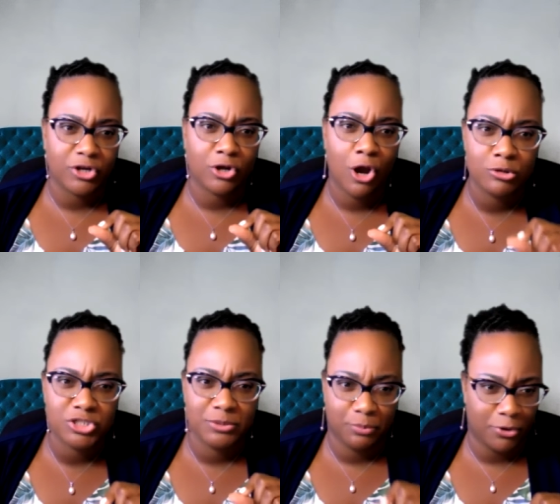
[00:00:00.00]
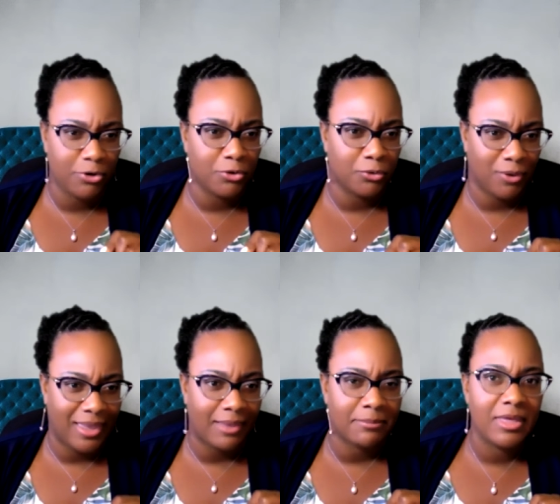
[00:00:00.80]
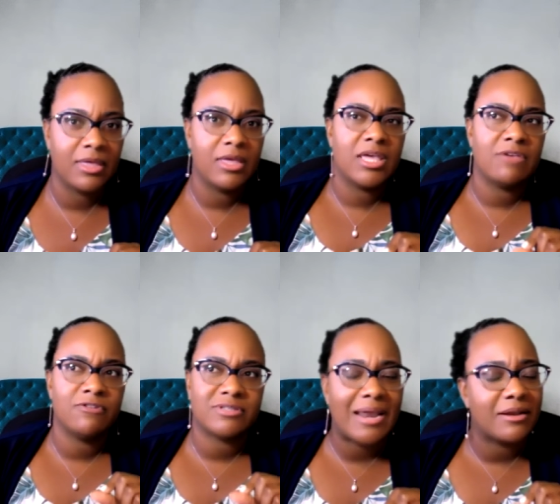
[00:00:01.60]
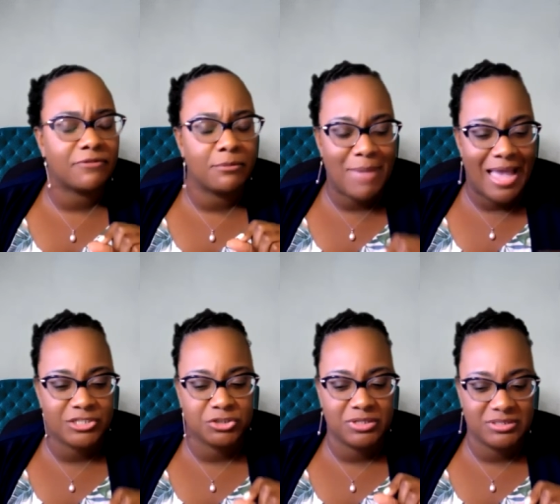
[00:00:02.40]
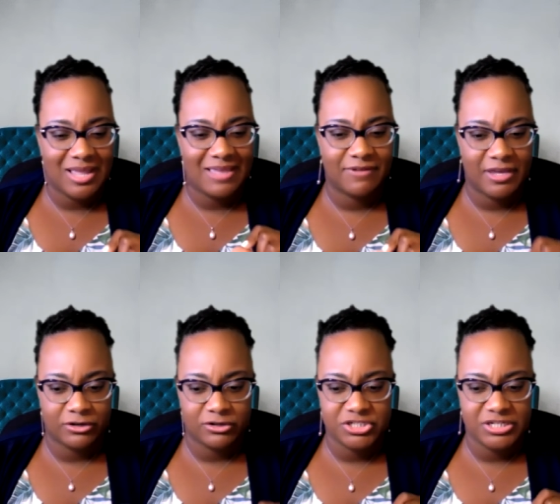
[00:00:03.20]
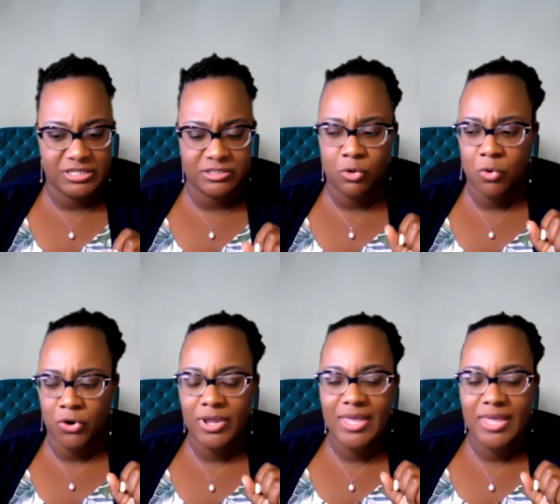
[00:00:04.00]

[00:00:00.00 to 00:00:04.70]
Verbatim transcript: coaching program, if you sign up for Mastering Life Energies or